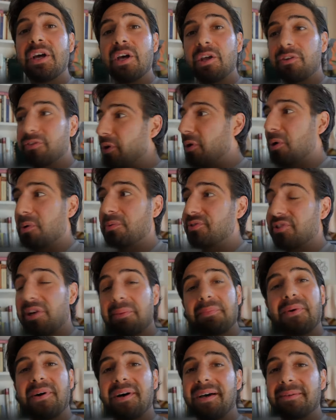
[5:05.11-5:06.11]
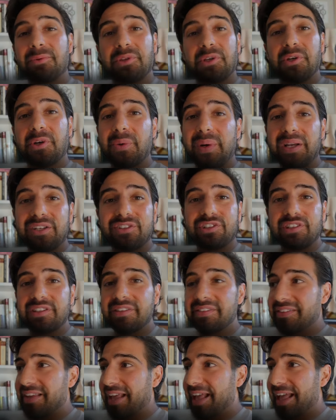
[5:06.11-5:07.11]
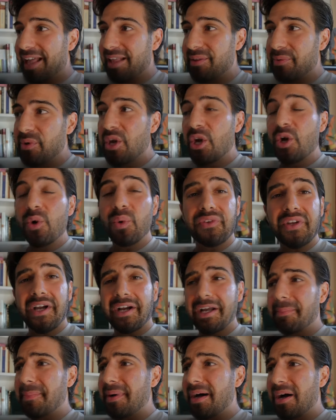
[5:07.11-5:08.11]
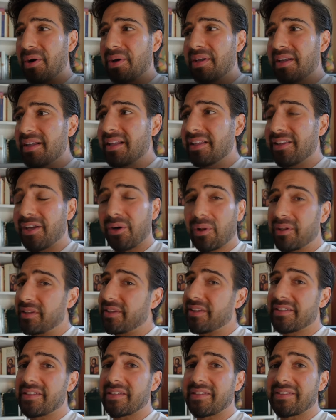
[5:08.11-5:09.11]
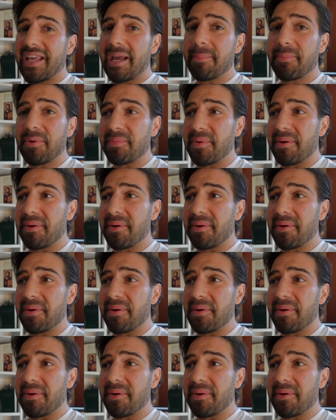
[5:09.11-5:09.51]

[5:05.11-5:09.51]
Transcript: So jump on with your questions and we'll talk about not only this example,